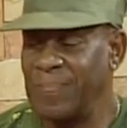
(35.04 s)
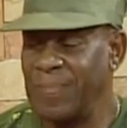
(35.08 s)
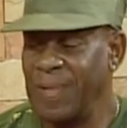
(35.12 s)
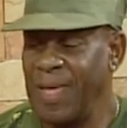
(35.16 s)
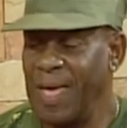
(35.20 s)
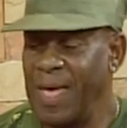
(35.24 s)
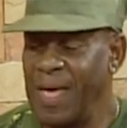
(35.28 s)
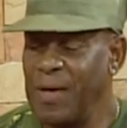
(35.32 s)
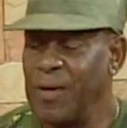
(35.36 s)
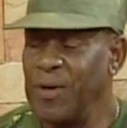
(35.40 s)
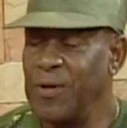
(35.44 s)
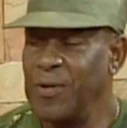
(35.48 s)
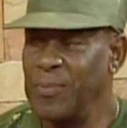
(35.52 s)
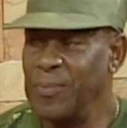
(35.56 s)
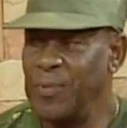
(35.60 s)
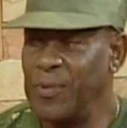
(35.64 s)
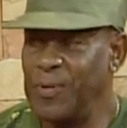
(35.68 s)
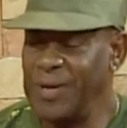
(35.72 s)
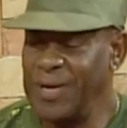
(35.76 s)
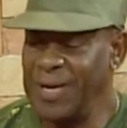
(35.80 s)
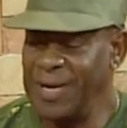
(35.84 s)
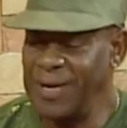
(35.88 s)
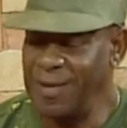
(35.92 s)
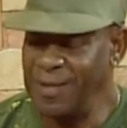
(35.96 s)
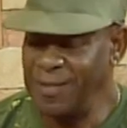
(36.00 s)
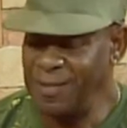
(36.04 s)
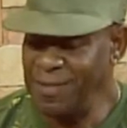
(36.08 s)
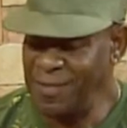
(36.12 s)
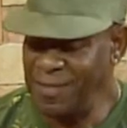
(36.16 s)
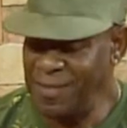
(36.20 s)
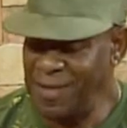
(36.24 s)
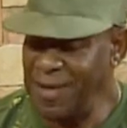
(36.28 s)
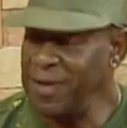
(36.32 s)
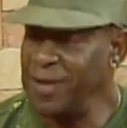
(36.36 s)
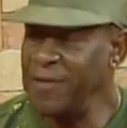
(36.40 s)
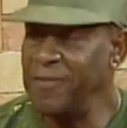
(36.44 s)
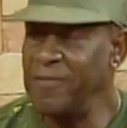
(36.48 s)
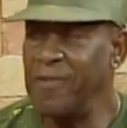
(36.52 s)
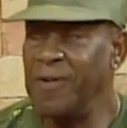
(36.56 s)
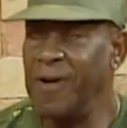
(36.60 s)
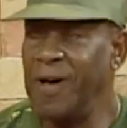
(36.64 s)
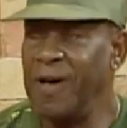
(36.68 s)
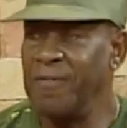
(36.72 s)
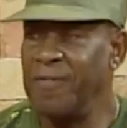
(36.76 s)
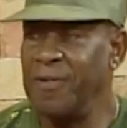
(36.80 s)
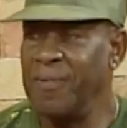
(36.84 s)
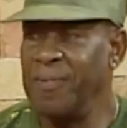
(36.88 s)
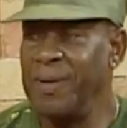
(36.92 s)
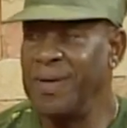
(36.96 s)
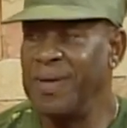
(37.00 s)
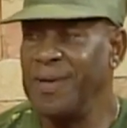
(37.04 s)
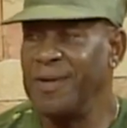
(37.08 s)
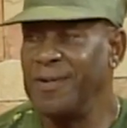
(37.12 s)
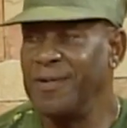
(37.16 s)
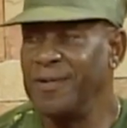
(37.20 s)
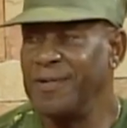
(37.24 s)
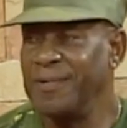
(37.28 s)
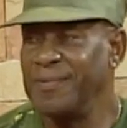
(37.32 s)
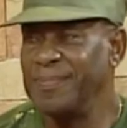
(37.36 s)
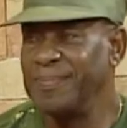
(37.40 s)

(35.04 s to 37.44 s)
and welcome. Good morning, and thank you for having me here.